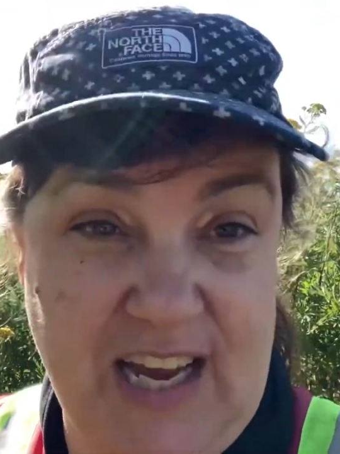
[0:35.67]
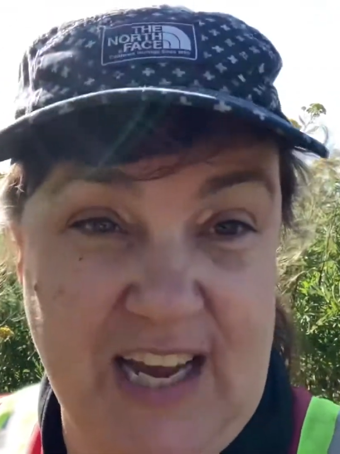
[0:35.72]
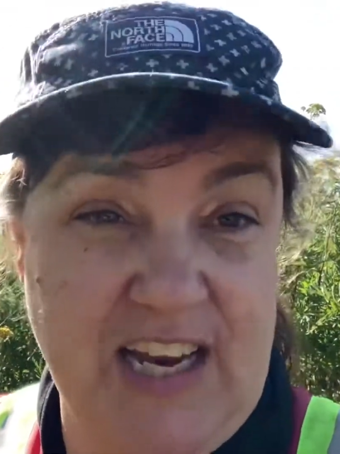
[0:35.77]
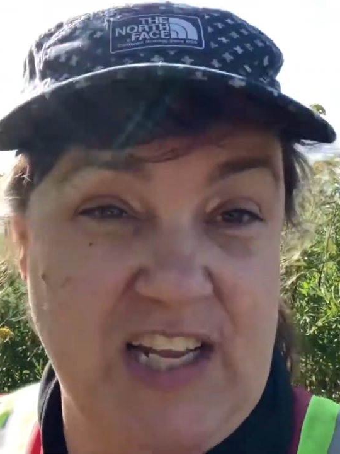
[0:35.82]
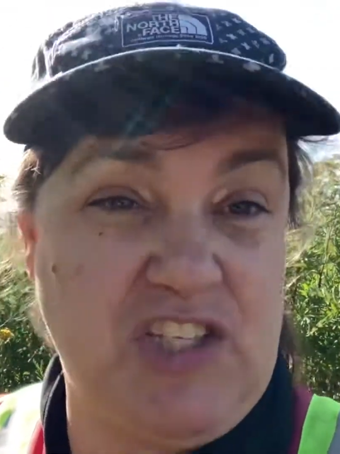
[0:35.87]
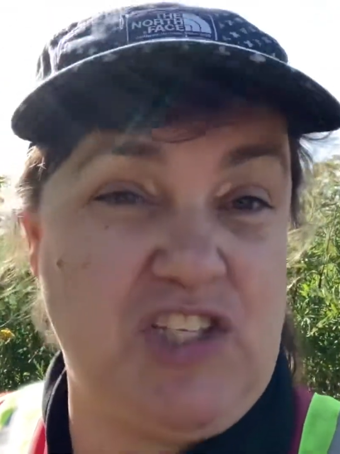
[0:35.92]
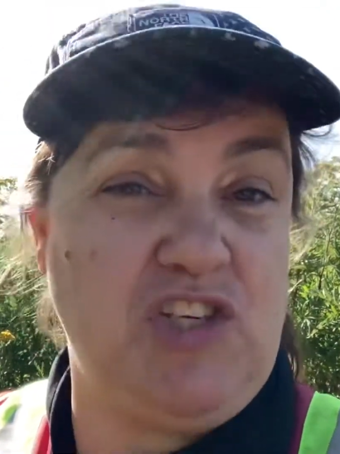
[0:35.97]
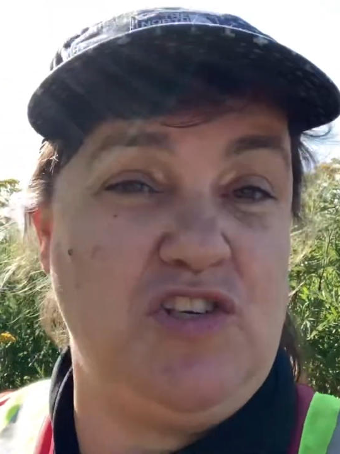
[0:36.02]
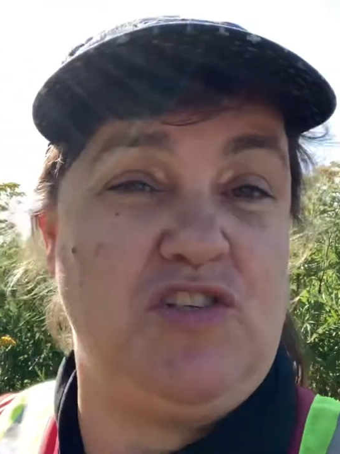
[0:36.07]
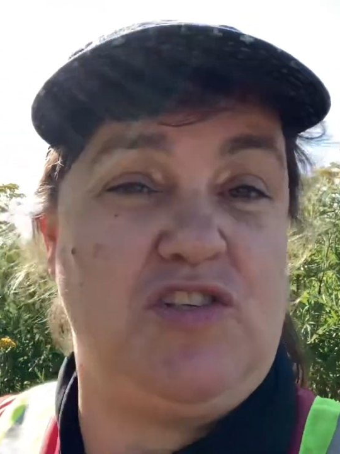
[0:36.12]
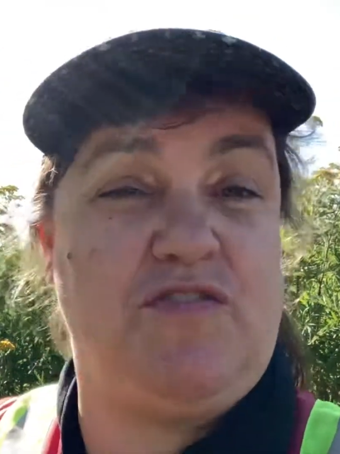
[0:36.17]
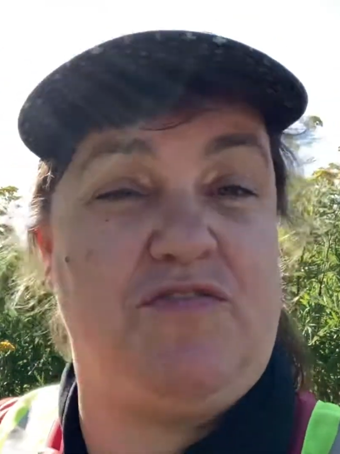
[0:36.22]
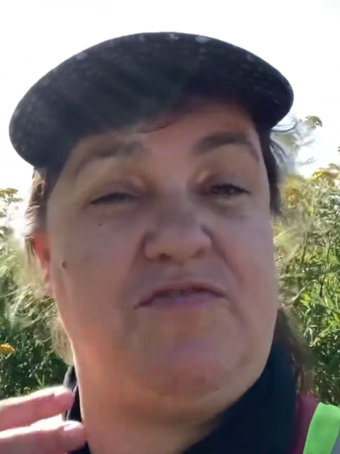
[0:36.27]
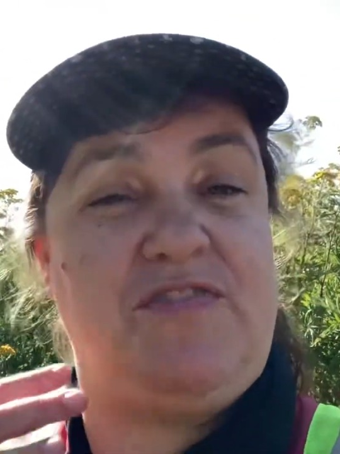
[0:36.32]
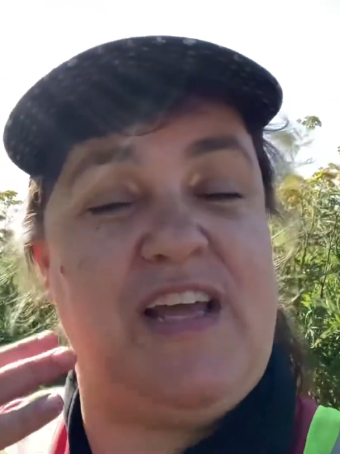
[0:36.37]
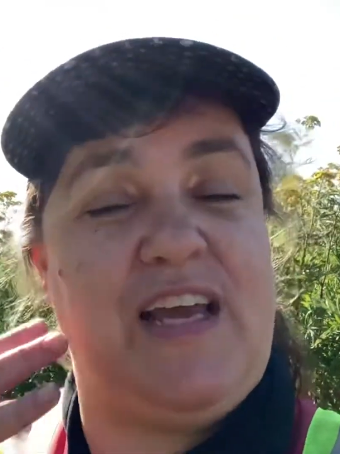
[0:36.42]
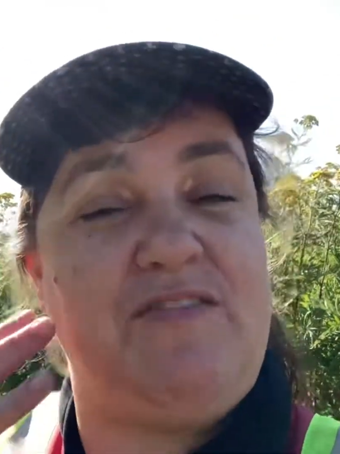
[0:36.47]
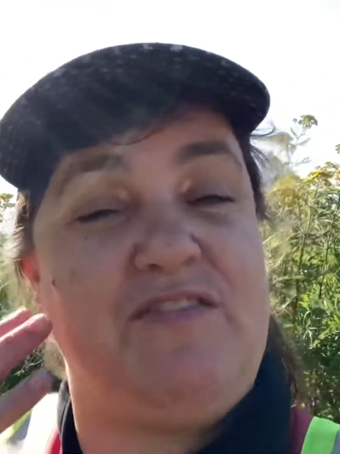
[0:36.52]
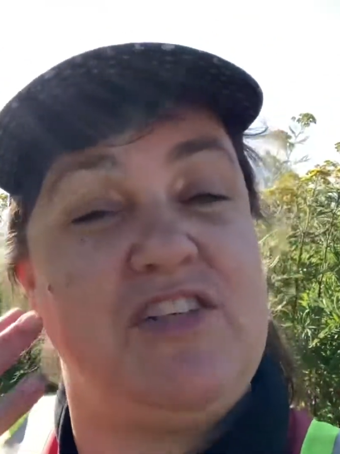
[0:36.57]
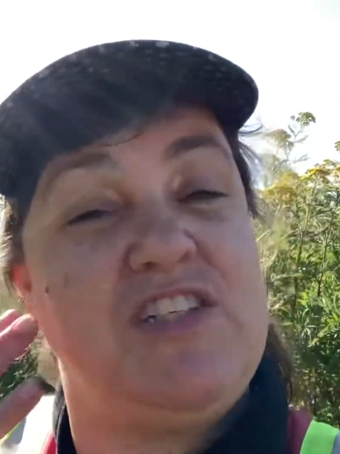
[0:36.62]
and it's used to
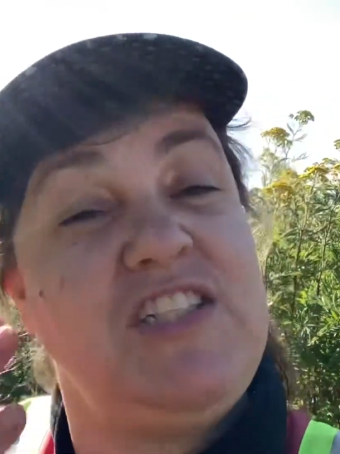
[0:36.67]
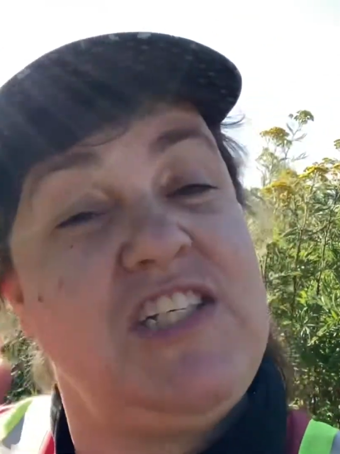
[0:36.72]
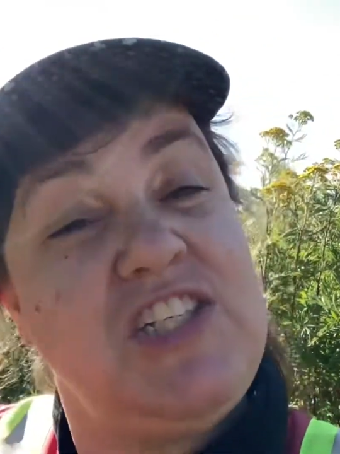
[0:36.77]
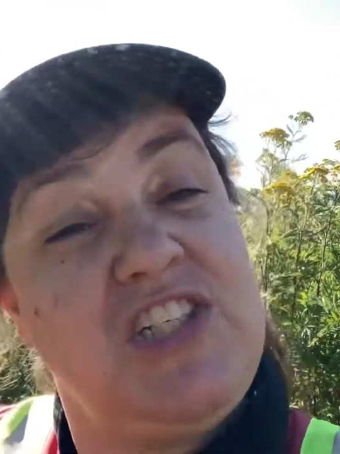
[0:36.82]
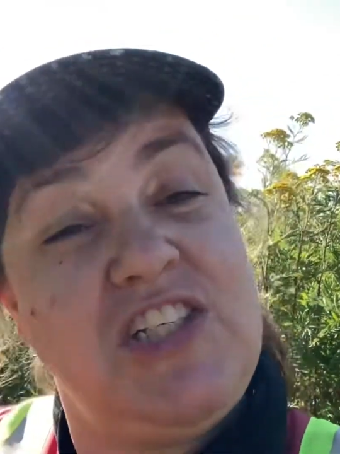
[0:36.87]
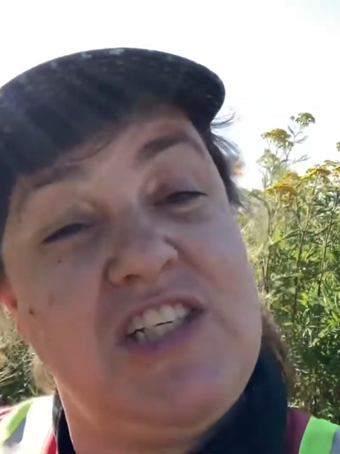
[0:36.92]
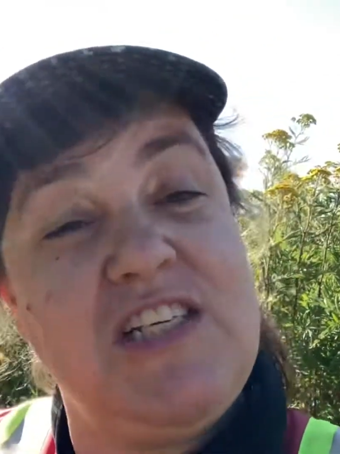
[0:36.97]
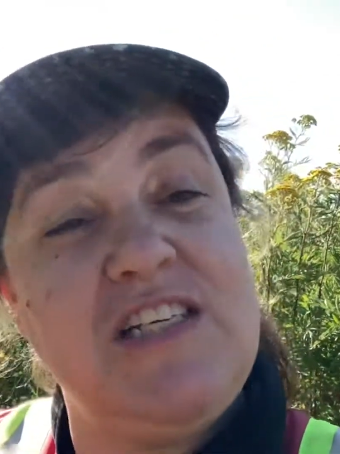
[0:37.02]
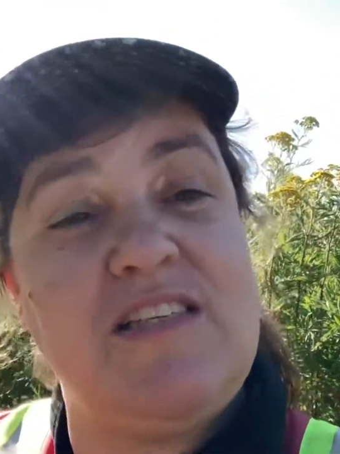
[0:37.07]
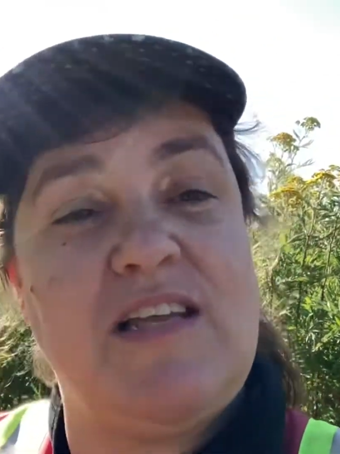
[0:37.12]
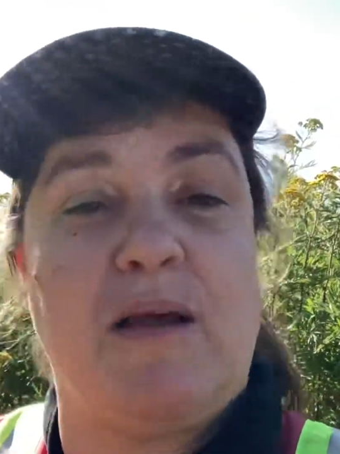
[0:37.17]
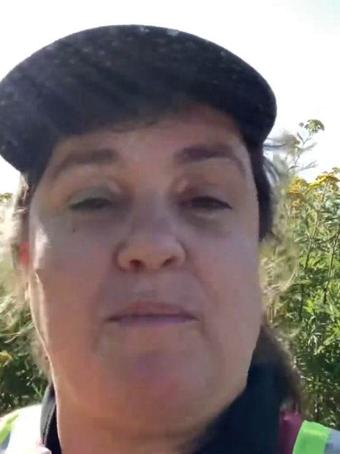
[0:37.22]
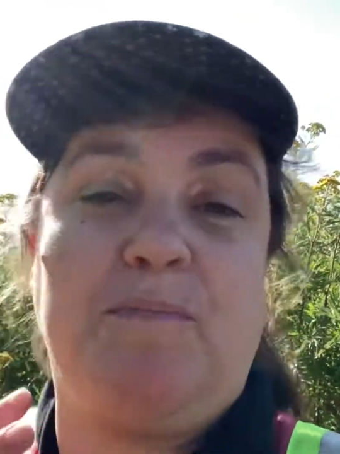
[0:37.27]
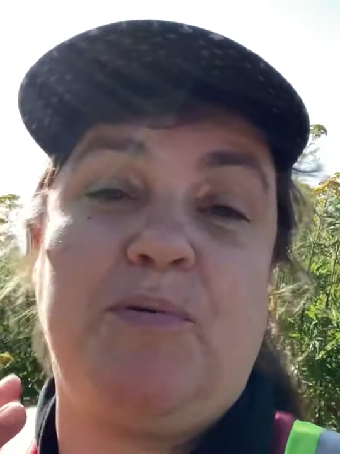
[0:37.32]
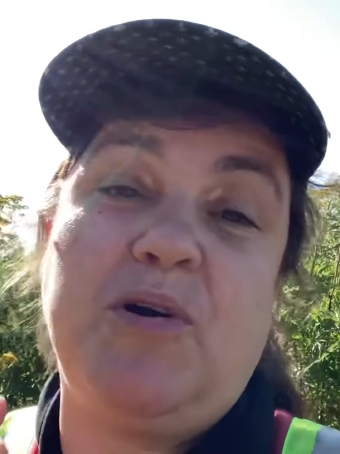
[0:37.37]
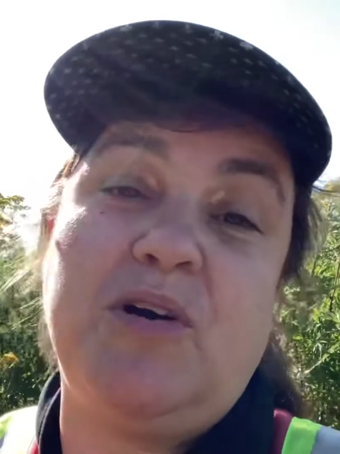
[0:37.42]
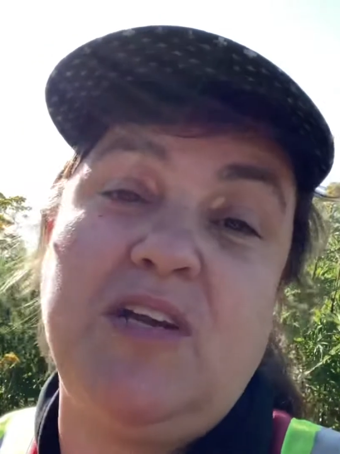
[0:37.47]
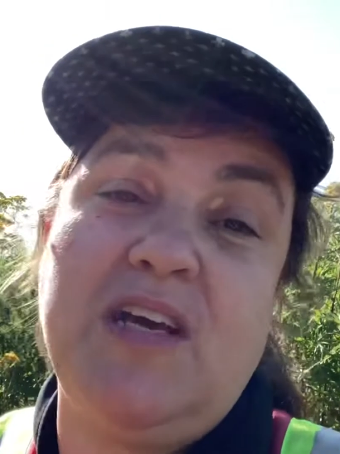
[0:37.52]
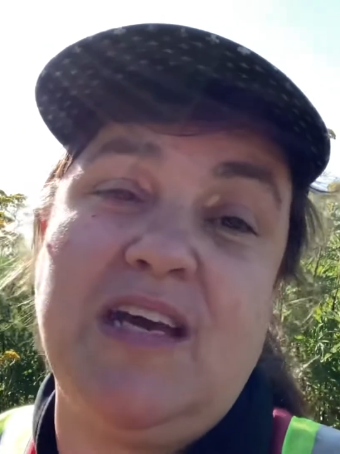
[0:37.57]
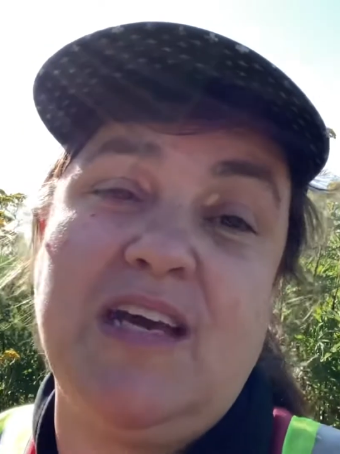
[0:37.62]
flavor dishes like
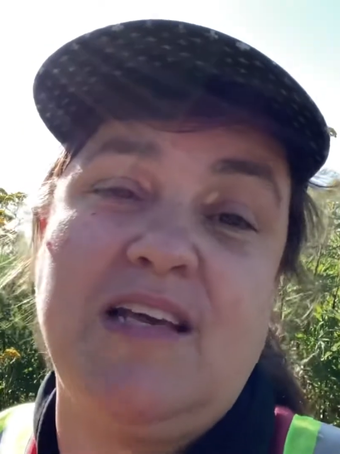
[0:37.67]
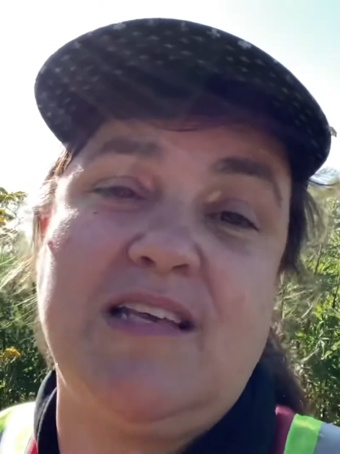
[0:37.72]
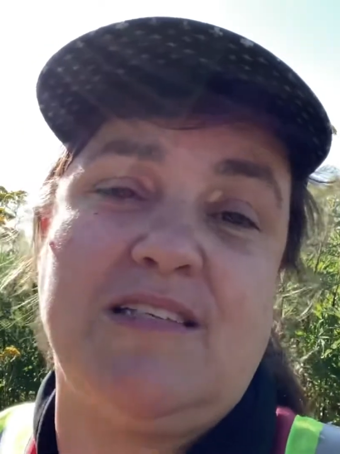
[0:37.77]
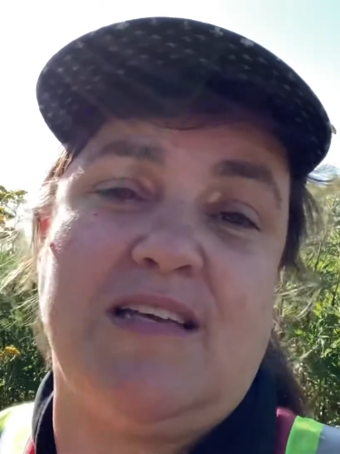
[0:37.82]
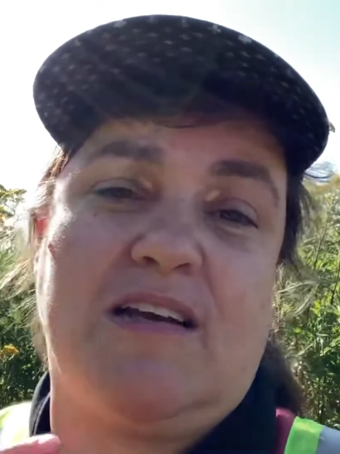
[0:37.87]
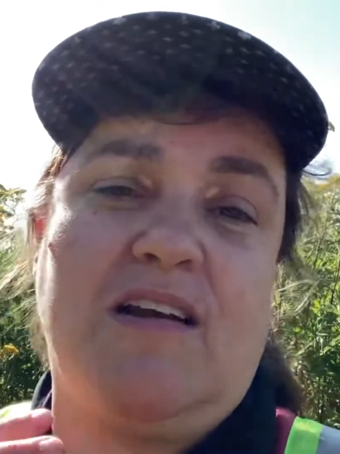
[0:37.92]
puddings and